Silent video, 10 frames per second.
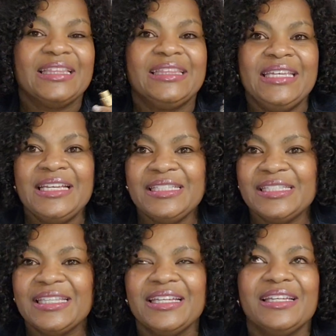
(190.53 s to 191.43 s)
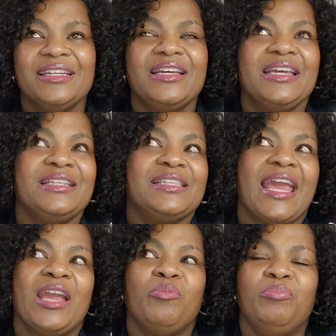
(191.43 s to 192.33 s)
This is
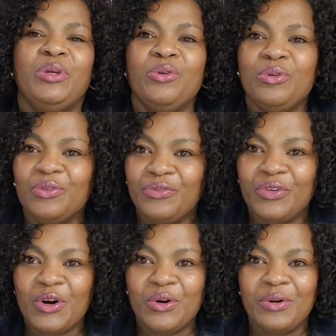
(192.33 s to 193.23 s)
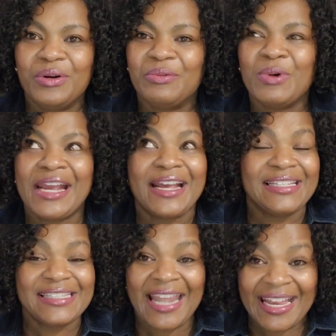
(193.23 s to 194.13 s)
a beautiful, like
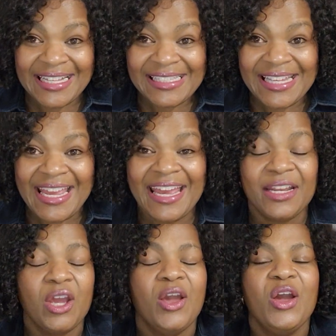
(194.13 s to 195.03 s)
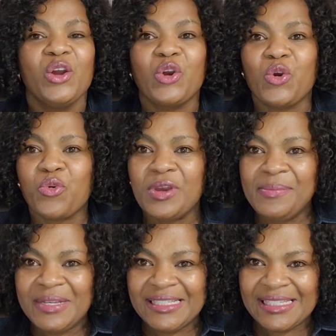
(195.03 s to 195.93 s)
I, like I said,
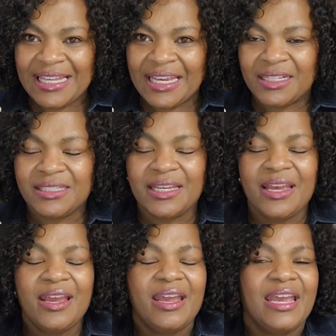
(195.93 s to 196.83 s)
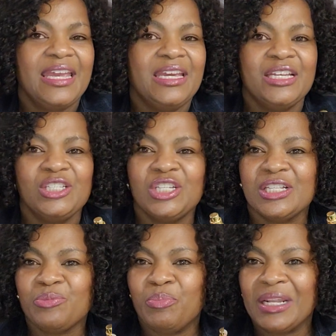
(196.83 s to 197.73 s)
creamy scent. It is
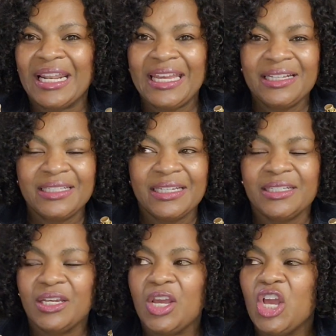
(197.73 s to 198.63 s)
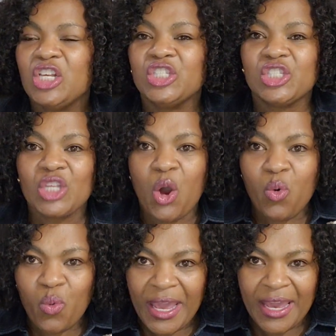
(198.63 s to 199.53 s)
just blended so
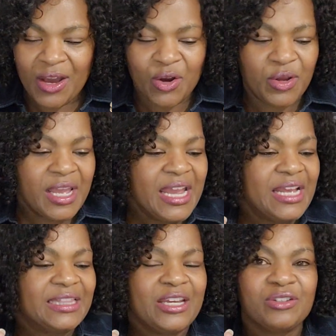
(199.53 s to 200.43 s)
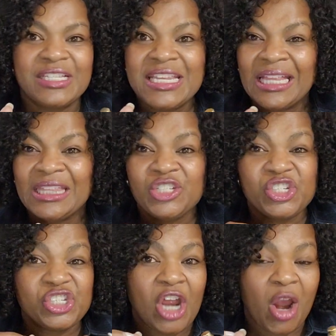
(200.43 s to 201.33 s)
well. There's nothing
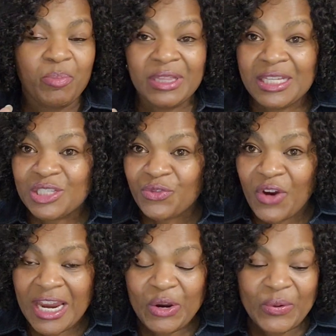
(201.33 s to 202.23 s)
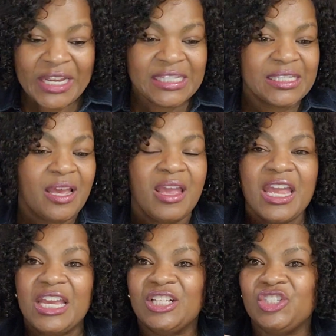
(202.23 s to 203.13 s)
sharp in this fragrance.
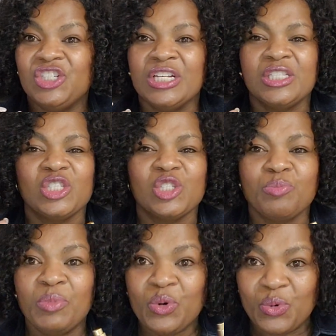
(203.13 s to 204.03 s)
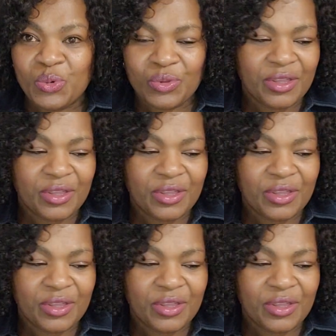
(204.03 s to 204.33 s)
It's just smooth.